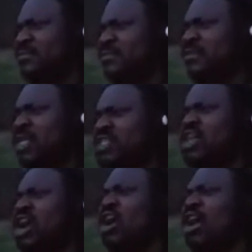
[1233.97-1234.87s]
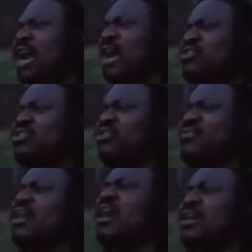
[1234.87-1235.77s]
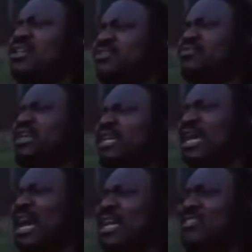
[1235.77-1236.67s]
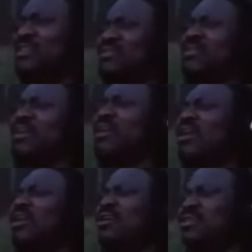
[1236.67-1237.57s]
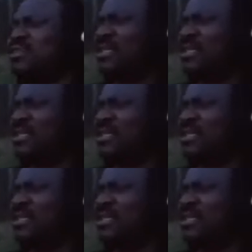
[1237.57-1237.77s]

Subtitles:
Not all house of God is really house of a God,